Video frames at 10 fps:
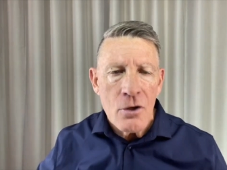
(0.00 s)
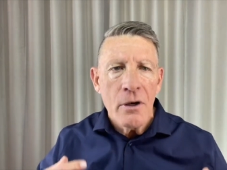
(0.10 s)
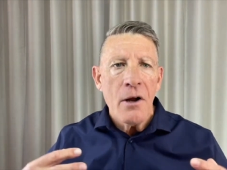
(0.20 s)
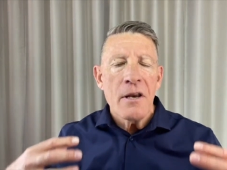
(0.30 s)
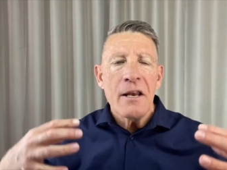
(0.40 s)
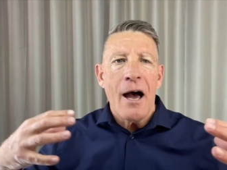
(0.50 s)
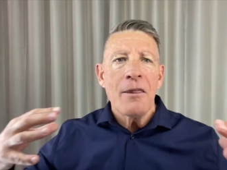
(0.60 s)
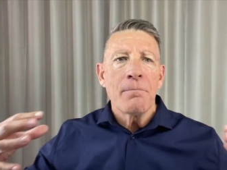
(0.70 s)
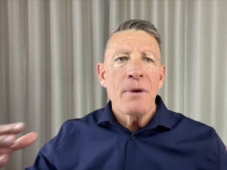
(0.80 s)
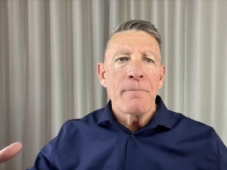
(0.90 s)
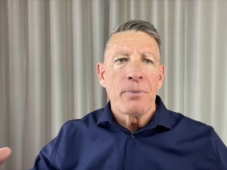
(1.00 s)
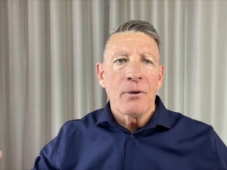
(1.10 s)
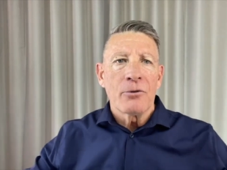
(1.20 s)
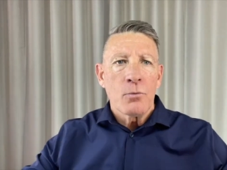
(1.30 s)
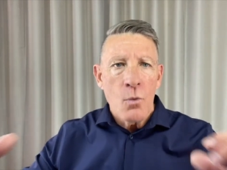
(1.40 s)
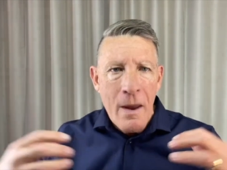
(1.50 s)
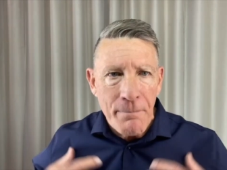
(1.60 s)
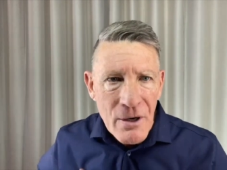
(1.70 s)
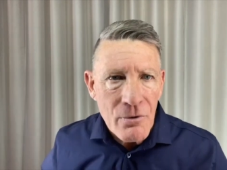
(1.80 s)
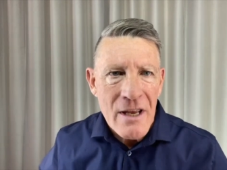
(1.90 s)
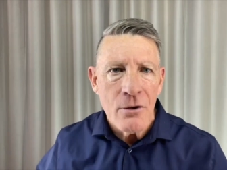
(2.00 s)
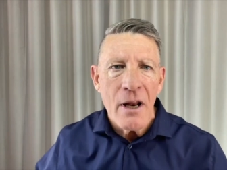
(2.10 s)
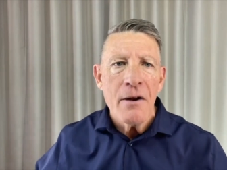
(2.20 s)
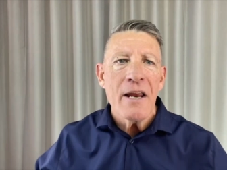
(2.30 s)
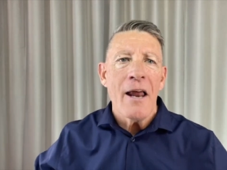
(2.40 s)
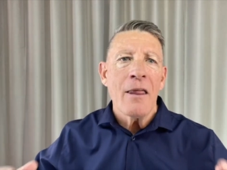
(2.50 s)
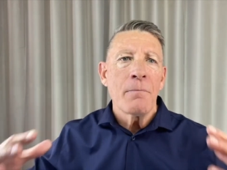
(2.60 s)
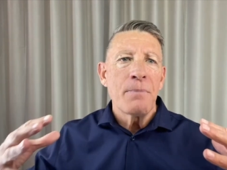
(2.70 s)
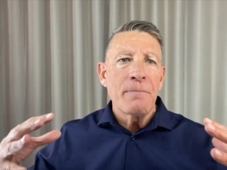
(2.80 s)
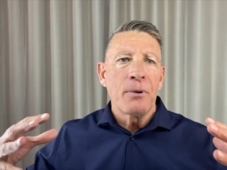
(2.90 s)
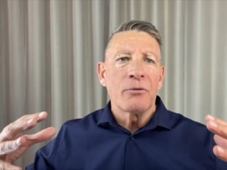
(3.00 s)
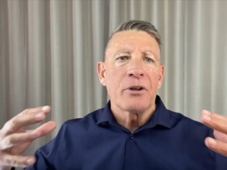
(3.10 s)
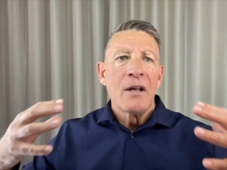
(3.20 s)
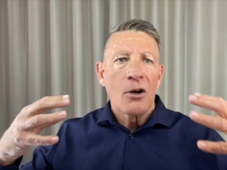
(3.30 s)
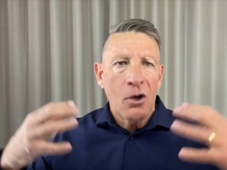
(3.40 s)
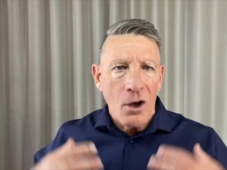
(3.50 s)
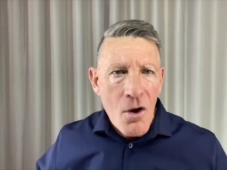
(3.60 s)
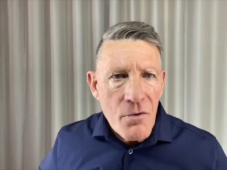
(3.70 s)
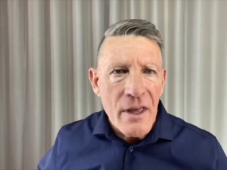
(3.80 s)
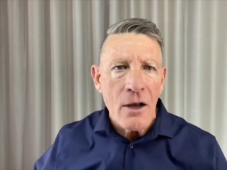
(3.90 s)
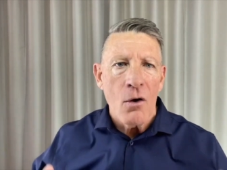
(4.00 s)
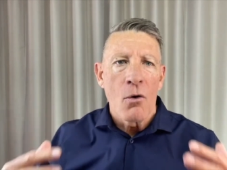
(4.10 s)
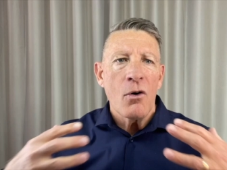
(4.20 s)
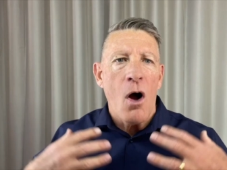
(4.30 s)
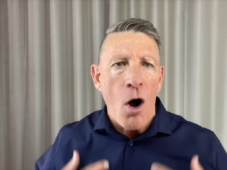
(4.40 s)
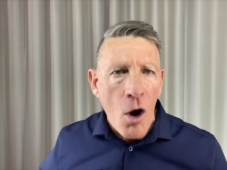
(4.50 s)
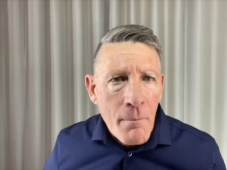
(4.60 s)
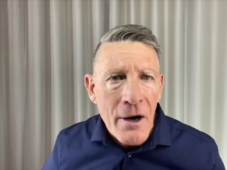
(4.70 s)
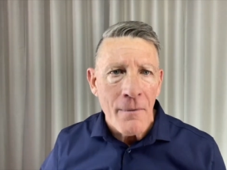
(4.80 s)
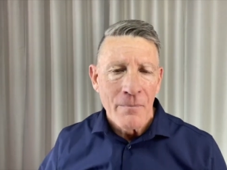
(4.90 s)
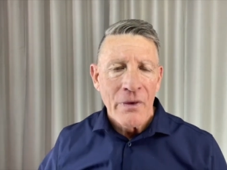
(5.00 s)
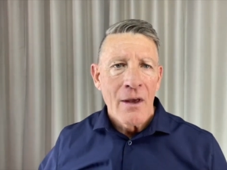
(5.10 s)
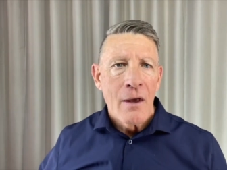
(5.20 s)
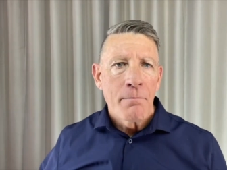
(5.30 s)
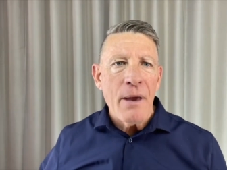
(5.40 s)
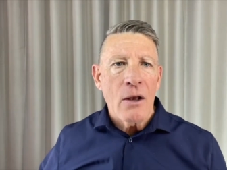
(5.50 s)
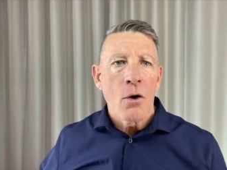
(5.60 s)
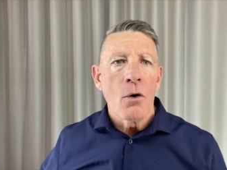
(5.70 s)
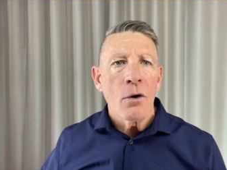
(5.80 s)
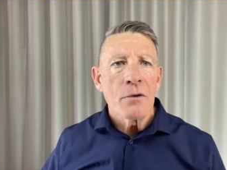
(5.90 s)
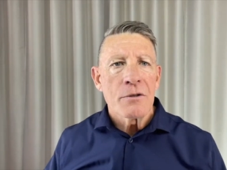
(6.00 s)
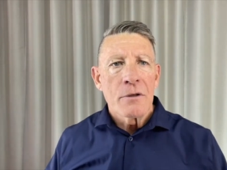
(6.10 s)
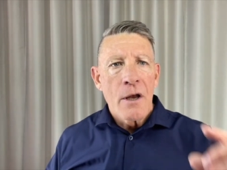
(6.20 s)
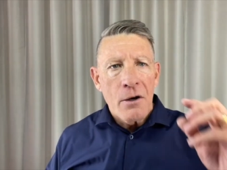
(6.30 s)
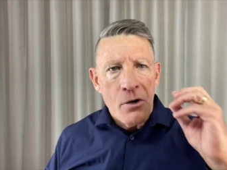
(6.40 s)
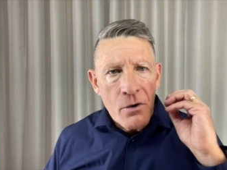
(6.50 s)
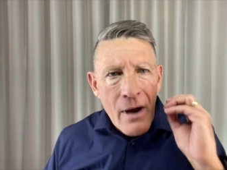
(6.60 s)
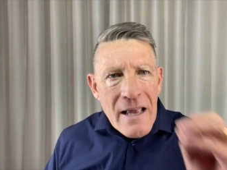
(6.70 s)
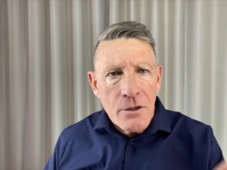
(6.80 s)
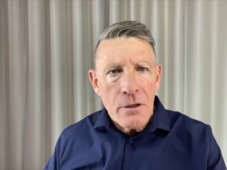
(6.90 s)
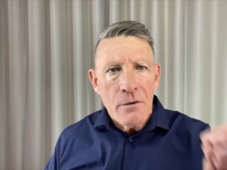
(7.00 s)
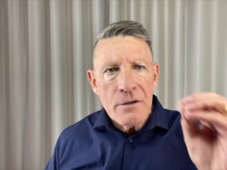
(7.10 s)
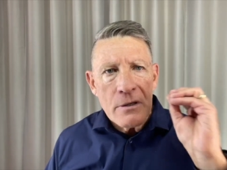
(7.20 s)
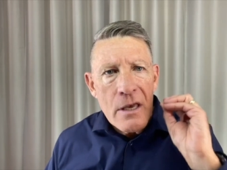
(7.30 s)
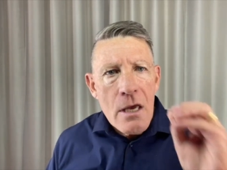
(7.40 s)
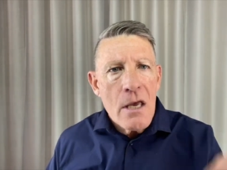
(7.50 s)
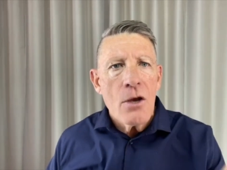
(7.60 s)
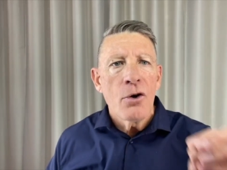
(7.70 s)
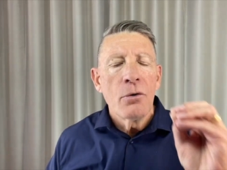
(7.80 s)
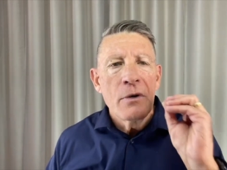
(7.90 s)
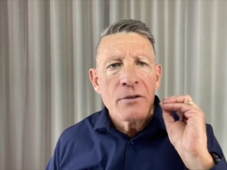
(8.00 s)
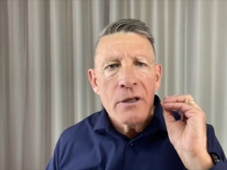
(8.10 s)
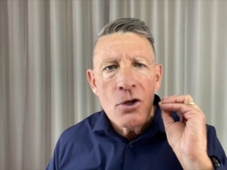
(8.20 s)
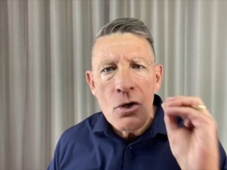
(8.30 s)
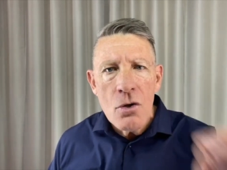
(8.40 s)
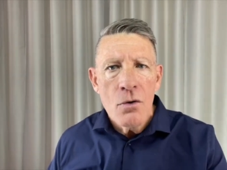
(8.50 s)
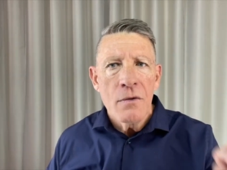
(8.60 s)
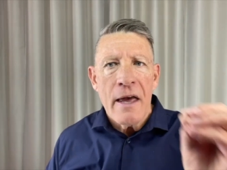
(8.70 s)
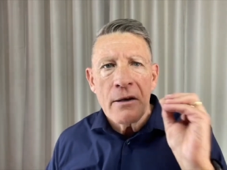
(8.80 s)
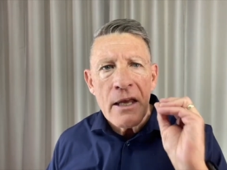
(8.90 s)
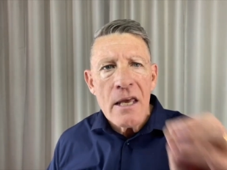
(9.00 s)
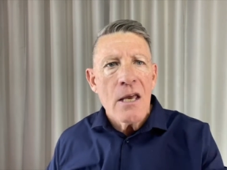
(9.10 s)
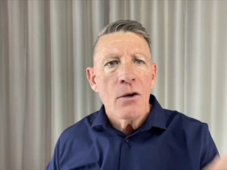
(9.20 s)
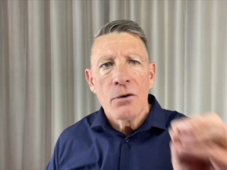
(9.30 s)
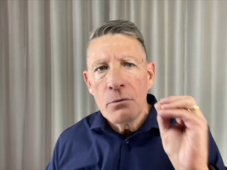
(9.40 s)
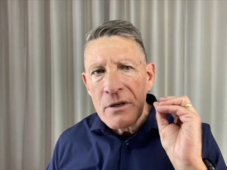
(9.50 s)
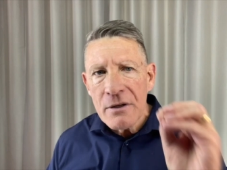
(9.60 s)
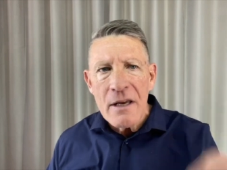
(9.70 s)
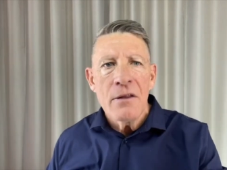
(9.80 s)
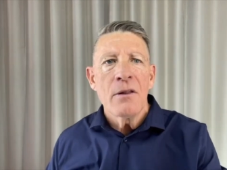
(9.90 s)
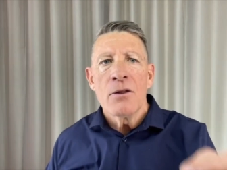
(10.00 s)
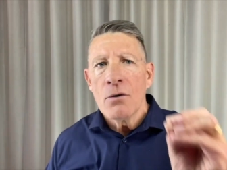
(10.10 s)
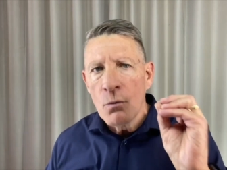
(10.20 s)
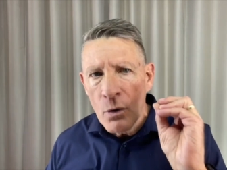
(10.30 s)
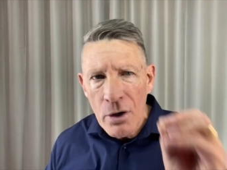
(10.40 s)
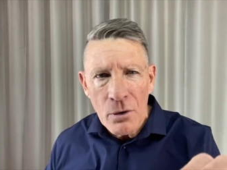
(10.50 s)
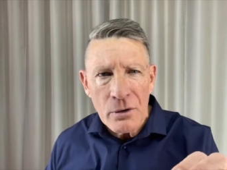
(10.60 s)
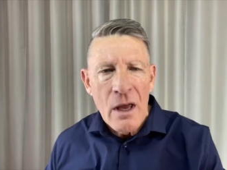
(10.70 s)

You don't need other people's weaponry. You don't need other people's clothing or armor because greater is he who is in you than he who is in the world.